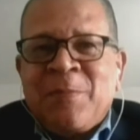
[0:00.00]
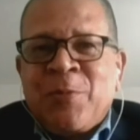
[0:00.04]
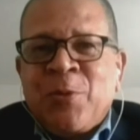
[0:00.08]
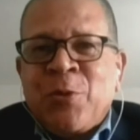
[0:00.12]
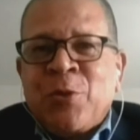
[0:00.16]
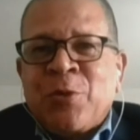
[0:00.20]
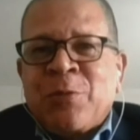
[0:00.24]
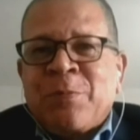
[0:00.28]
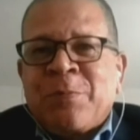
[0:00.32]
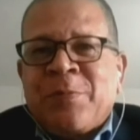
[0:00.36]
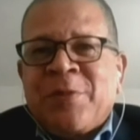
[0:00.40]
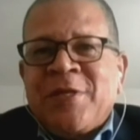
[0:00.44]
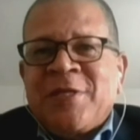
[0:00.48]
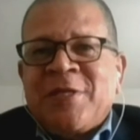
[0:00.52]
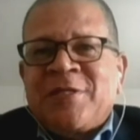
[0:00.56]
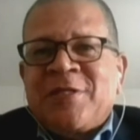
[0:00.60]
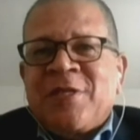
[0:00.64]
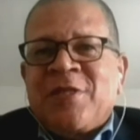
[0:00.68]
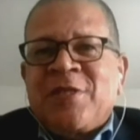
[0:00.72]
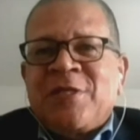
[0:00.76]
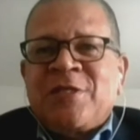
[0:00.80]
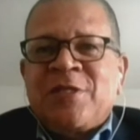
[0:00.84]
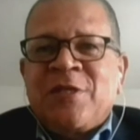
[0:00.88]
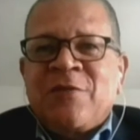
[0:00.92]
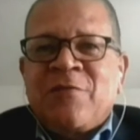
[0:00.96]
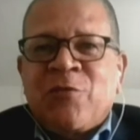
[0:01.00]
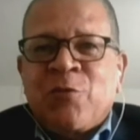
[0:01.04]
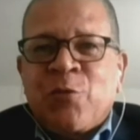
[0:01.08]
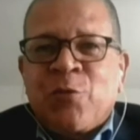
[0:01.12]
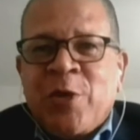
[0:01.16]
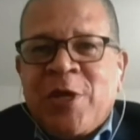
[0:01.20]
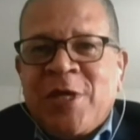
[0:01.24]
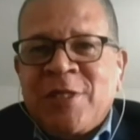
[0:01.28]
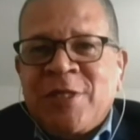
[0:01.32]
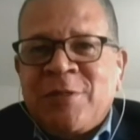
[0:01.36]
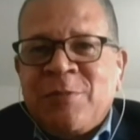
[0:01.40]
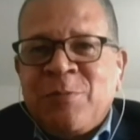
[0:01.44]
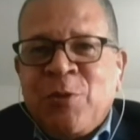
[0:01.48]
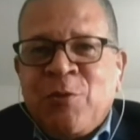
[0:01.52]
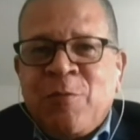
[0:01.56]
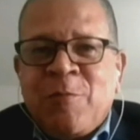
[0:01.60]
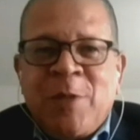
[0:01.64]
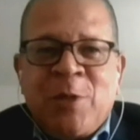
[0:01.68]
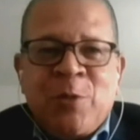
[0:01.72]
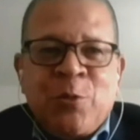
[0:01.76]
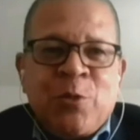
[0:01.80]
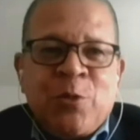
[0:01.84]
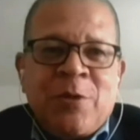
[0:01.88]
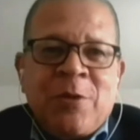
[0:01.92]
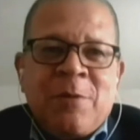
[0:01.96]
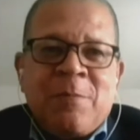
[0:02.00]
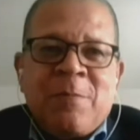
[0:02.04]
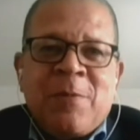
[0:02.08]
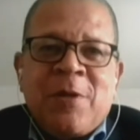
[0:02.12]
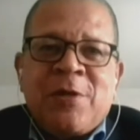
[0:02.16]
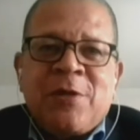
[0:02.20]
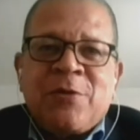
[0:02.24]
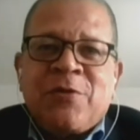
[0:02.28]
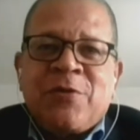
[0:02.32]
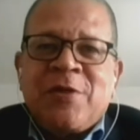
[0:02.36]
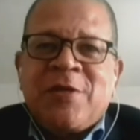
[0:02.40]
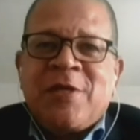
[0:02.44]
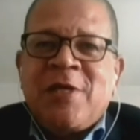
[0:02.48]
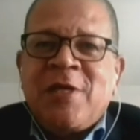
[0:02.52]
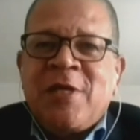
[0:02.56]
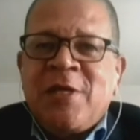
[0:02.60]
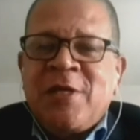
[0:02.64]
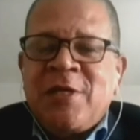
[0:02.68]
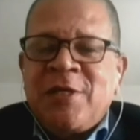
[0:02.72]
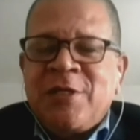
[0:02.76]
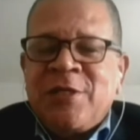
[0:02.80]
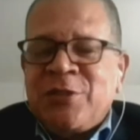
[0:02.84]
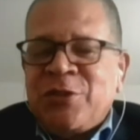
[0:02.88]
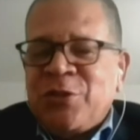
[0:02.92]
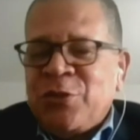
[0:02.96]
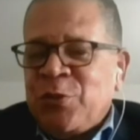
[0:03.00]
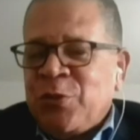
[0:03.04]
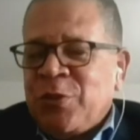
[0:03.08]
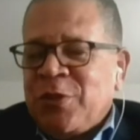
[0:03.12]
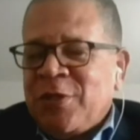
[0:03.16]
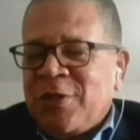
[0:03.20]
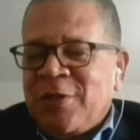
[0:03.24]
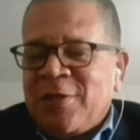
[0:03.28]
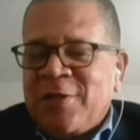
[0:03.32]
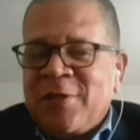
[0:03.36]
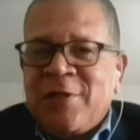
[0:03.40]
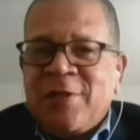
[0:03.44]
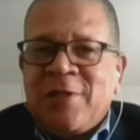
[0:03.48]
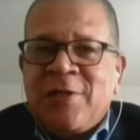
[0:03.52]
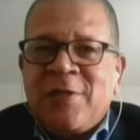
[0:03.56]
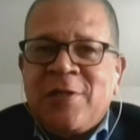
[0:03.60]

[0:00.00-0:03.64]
birthplace of the civil rights movement where Martin Luther King Jr.